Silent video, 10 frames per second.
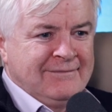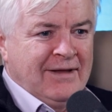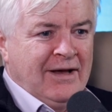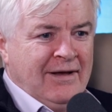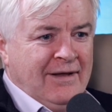
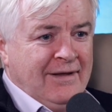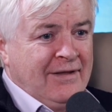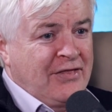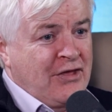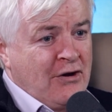and it makes you
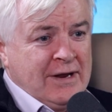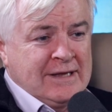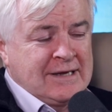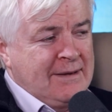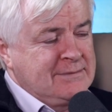sweat. 30
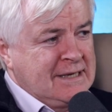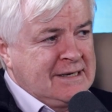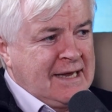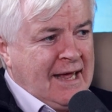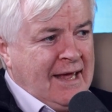times a
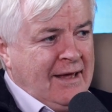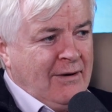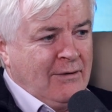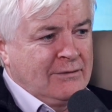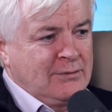day
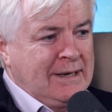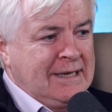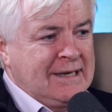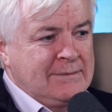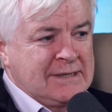or
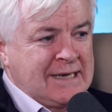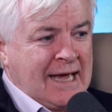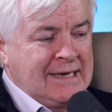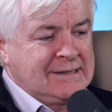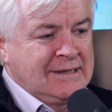20 times a
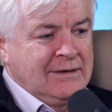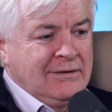night